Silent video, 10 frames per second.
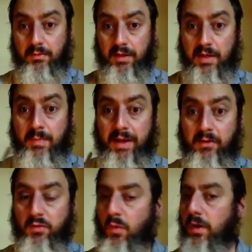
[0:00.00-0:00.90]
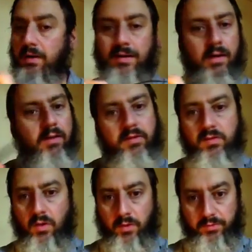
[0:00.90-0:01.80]
emails for it. This
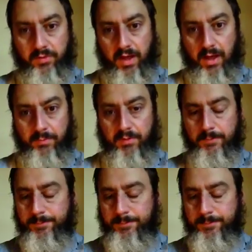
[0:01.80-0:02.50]
is all stopped.